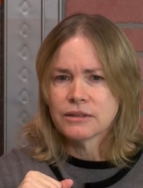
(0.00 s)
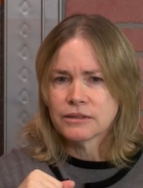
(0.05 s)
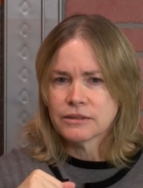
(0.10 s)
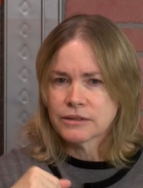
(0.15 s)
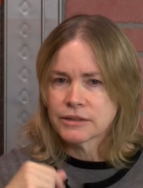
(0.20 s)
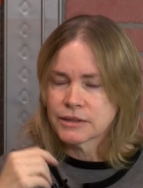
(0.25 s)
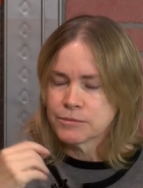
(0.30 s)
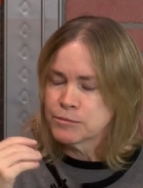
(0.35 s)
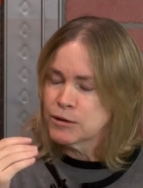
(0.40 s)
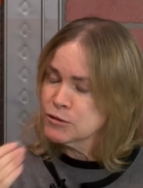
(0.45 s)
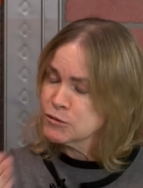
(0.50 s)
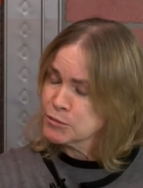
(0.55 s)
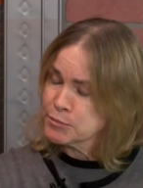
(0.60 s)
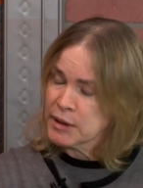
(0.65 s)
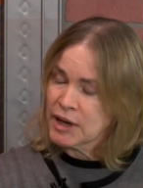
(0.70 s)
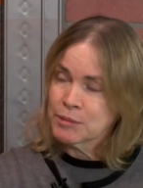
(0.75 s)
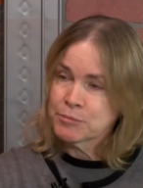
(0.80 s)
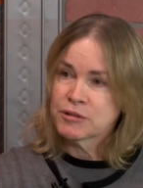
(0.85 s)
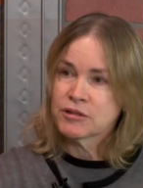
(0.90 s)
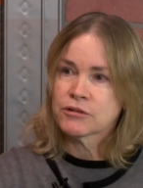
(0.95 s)
the most
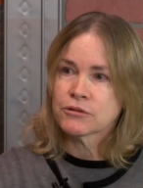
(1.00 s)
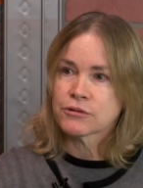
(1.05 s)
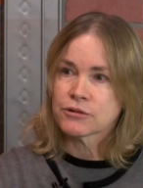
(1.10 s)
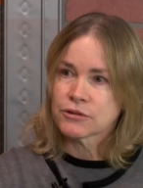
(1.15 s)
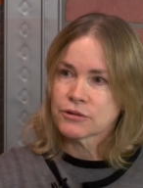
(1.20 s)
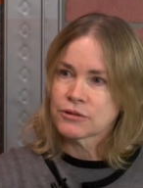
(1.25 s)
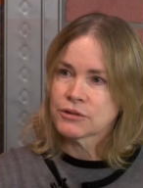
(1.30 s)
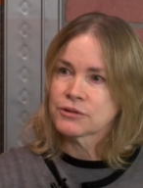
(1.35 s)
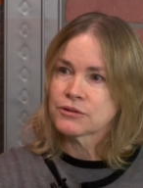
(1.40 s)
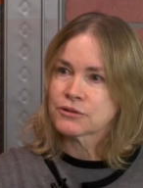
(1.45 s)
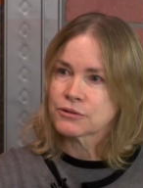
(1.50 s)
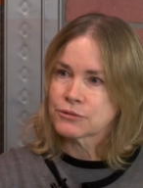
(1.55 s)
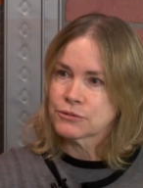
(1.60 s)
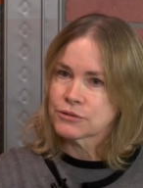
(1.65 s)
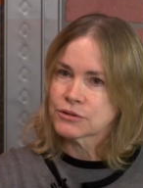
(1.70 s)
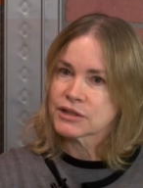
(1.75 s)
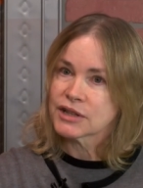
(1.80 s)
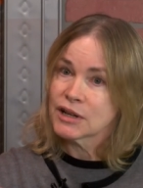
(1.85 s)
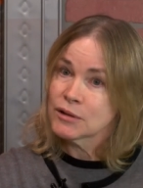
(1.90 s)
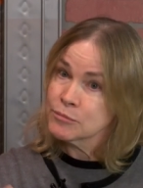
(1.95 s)
popular girl in
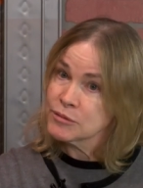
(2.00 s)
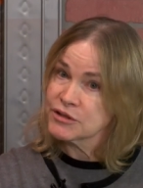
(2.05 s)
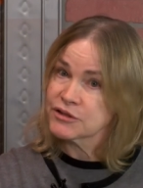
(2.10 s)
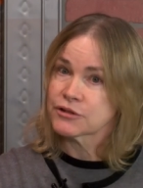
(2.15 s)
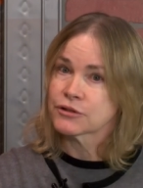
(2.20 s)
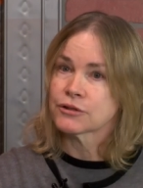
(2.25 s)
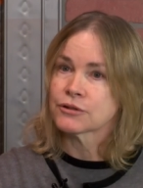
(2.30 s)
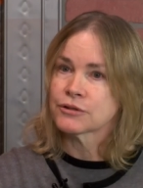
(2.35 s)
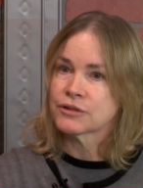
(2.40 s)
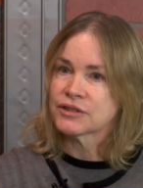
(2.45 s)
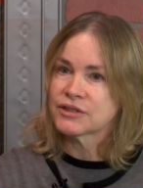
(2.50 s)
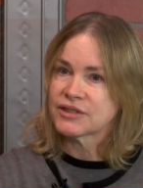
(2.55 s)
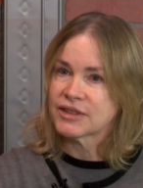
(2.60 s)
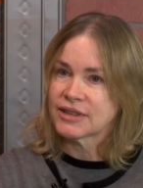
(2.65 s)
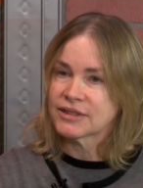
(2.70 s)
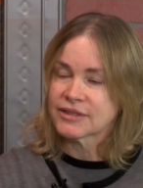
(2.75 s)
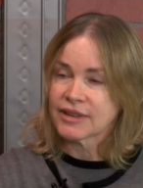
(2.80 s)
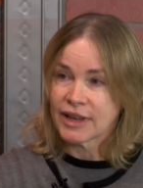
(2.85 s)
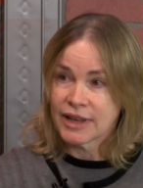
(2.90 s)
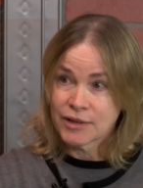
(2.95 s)
school comes to her and
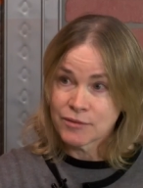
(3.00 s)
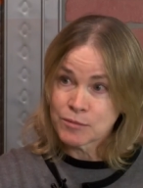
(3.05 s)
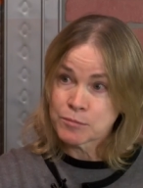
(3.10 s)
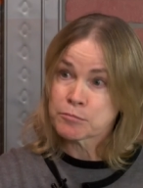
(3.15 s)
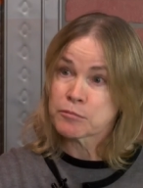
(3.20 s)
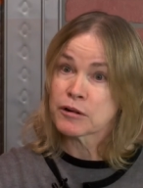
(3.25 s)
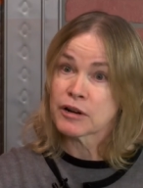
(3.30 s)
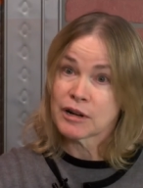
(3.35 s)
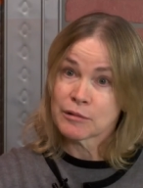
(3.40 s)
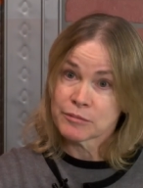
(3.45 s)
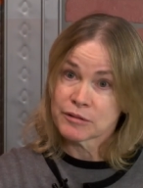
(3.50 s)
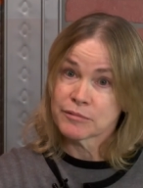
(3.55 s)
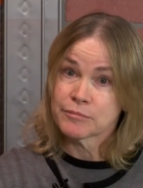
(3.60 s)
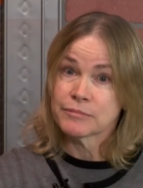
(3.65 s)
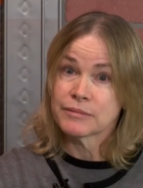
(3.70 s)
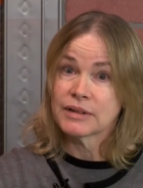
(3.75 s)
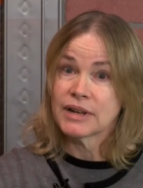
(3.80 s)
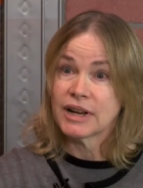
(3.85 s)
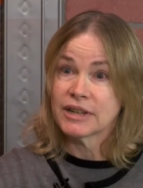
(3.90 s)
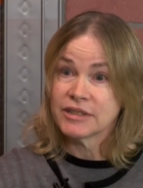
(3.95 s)
says, I have a
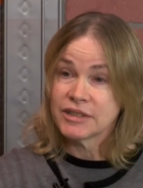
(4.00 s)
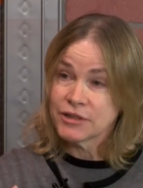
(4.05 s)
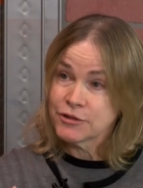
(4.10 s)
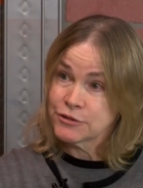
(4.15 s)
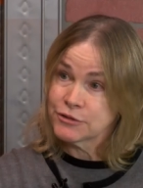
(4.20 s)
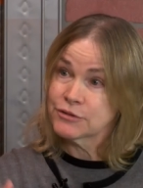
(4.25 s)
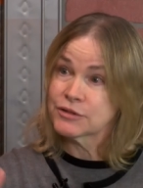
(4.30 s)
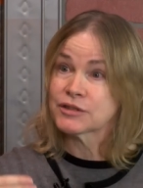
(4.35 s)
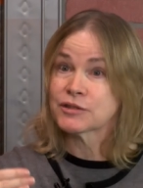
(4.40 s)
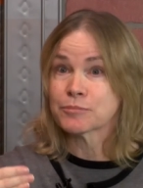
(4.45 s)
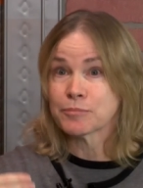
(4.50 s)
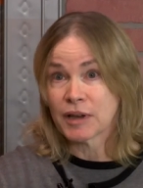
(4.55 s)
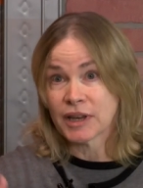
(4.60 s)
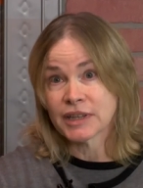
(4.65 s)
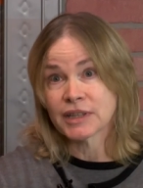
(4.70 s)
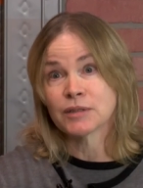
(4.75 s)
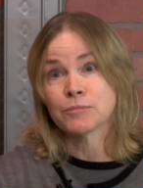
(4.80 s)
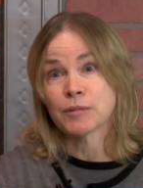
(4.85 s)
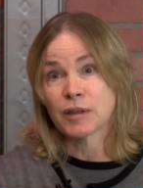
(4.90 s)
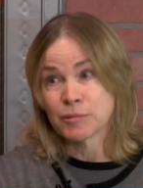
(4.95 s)
problem. I need you to
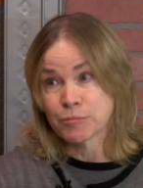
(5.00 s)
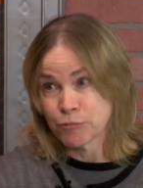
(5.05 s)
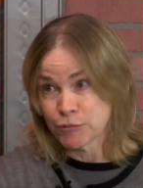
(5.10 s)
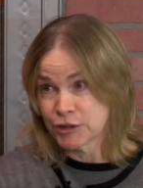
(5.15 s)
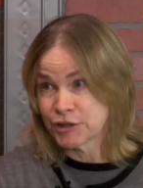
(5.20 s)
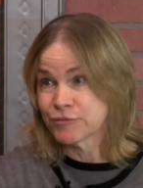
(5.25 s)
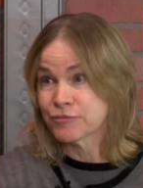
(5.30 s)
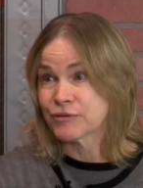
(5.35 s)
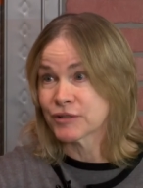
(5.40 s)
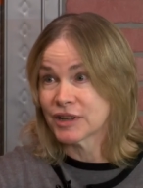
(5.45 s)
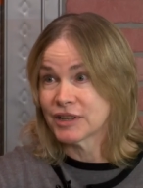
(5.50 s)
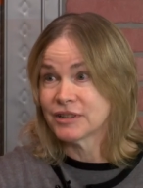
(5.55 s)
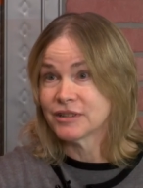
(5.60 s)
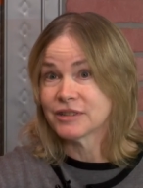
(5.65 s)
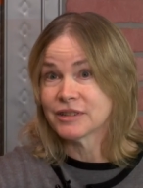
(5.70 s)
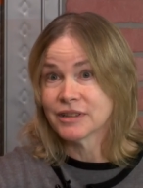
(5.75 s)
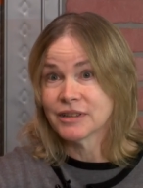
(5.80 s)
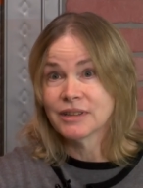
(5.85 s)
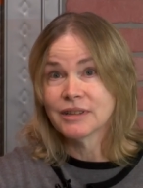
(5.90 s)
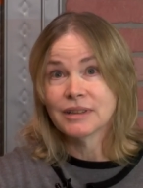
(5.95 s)
spy on my boyfriend.
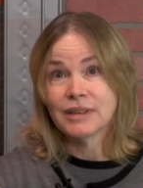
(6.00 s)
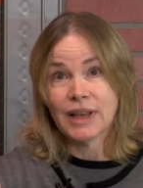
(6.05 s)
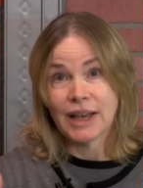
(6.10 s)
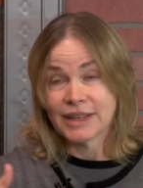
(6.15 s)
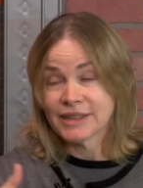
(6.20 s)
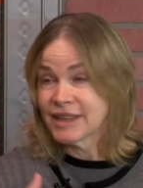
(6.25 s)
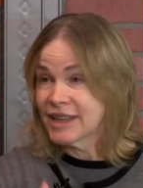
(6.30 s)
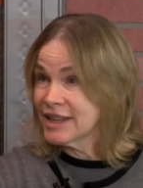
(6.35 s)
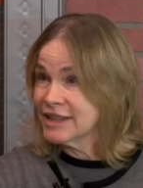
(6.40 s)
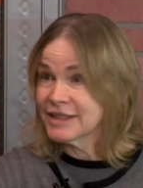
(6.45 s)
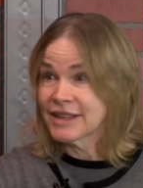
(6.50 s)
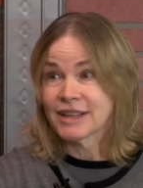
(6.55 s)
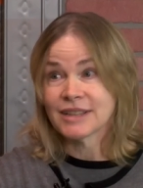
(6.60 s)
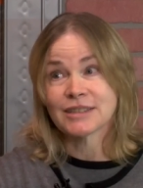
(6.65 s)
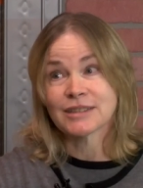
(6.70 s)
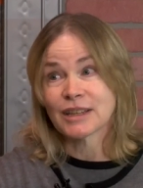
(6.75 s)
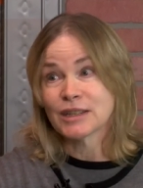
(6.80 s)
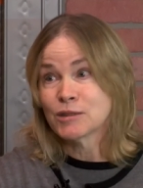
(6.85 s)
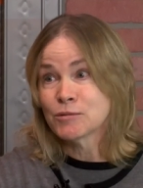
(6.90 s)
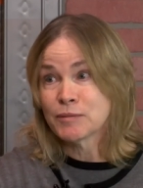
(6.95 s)
I can't
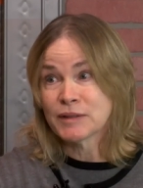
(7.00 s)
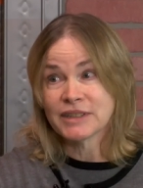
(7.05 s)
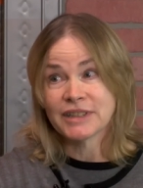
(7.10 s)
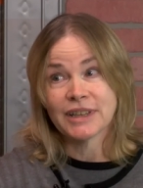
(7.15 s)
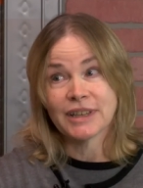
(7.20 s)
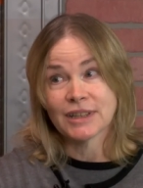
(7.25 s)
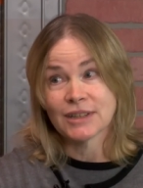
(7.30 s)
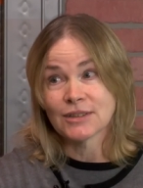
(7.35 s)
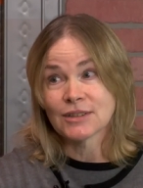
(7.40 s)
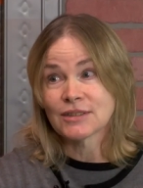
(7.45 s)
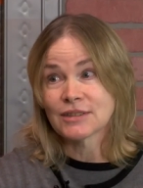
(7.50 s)
ask anybody else.